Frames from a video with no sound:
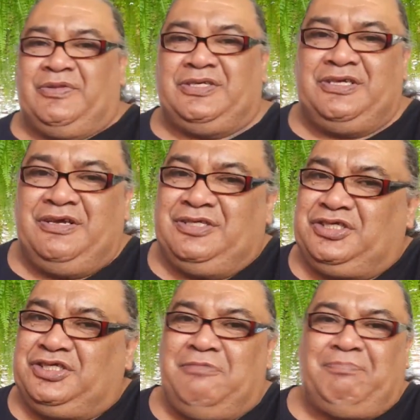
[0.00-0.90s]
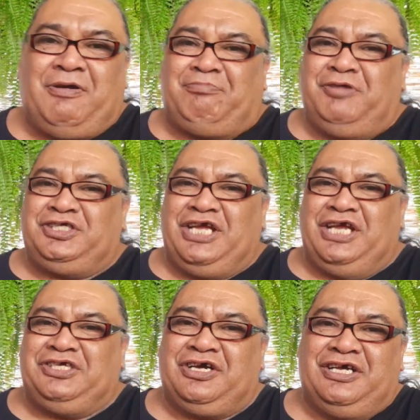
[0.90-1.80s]
So super
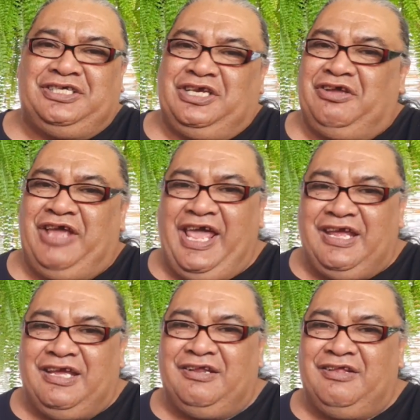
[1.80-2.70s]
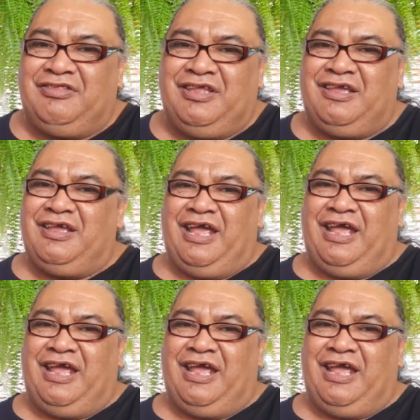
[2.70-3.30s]
appreciate you guys, you know, hanging in there